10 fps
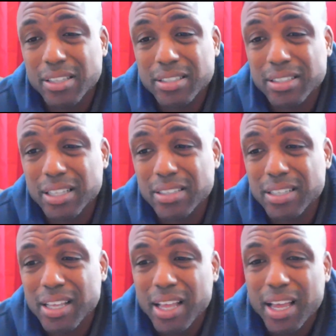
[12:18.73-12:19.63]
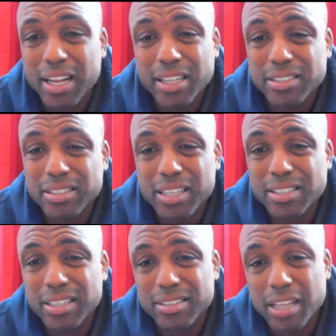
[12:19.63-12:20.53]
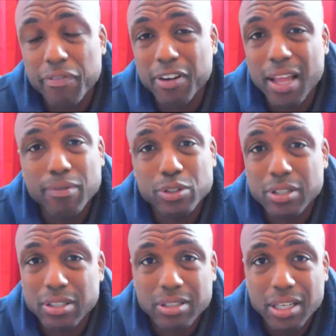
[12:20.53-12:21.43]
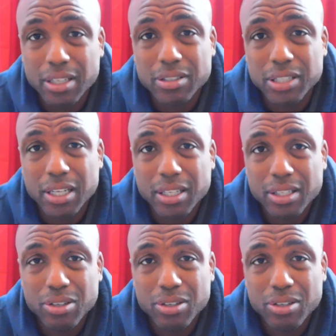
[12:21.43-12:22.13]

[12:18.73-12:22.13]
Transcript: This is different levels to this killer shit.